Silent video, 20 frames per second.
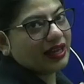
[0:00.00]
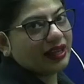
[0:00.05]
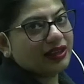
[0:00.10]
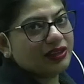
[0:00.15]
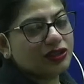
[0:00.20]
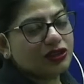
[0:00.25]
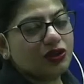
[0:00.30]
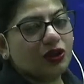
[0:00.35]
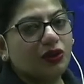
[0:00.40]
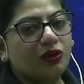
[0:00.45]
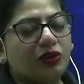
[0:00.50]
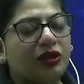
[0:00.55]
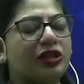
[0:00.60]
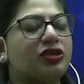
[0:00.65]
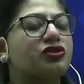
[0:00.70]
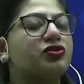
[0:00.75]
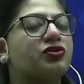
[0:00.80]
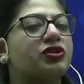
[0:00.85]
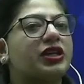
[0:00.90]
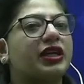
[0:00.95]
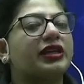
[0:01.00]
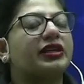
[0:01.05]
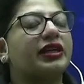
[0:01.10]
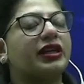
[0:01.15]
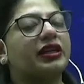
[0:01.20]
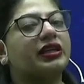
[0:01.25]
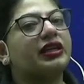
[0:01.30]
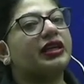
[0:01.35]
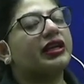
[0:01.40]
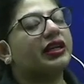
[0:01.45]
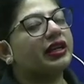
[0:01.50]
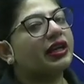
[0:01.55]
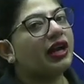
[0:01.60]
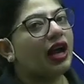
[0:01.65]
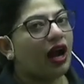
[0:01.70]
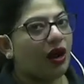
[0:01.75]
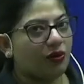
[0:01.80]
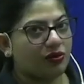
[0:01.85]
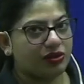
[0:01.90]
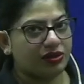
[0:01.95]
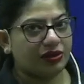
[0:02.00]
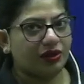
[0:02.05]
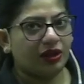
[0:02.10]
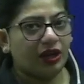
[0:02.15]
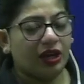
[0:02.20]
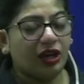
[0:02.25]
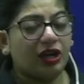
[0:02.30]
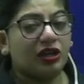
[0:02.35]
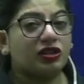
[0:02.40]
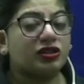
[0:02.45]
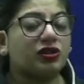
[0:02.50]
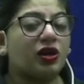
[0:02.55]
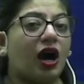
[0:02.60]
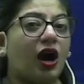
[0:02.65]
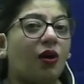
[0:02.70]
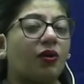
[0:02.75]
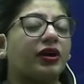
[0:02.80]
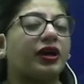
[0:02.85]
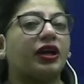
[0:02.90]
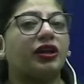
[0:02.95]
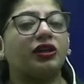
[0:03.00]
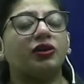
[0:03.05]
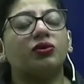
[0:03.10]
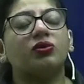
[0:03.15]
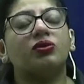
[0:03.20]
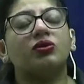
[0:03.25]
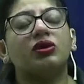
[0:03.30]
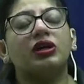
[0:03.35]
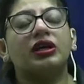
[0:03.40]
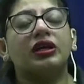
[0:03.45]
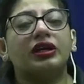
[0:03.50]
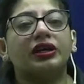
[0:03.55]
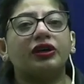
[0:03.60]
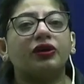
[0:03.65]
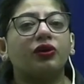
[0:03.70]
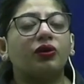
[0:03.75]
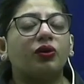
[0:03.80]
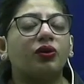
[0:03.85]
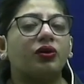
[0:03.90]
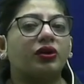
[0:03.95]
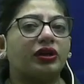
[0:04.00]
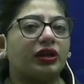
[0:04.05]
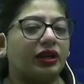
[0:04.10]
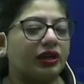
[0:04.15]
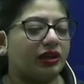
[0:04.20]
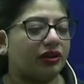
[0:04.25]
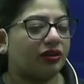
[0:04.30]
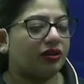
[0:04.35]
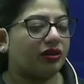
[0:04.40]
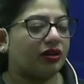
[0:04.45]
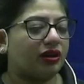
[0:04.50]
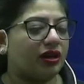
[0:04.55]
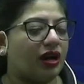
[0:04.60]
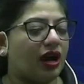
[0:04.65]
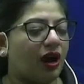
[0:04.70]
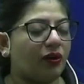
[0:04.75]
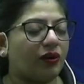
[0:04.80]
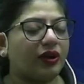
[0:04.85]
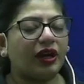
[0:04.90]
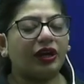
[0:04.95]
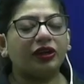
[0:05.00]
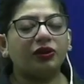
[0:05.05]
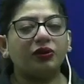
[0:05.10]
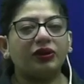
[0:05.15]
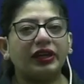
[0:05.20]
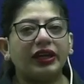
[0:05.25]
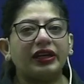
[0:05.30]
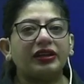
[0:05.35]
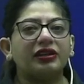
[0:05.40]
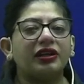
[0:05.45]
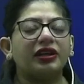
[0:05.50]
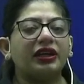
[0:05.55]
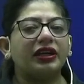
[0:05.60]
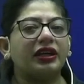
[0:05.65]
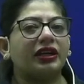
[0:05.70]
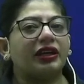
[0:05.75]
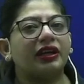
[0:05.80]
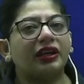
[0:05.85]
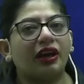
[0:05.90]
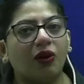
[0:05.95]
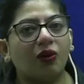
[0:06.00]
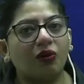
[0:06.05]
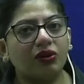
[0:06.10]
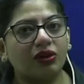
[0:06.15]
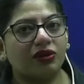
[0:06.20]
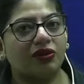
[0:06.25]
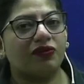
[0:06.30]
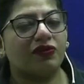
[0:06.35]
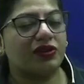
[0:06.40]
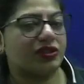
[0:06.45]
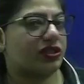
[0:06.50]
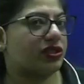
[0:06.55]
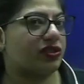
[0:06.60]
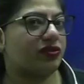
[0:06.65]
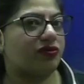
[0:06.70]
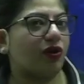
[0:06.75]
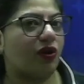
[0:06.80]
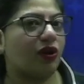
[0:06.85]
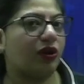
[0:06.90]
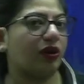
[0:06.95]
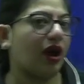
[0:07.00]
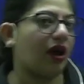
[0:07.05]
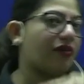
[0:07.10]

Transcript: so you need to take the DNA out. So how can you, you know, uh, how can you take the DNA out? First of all, you have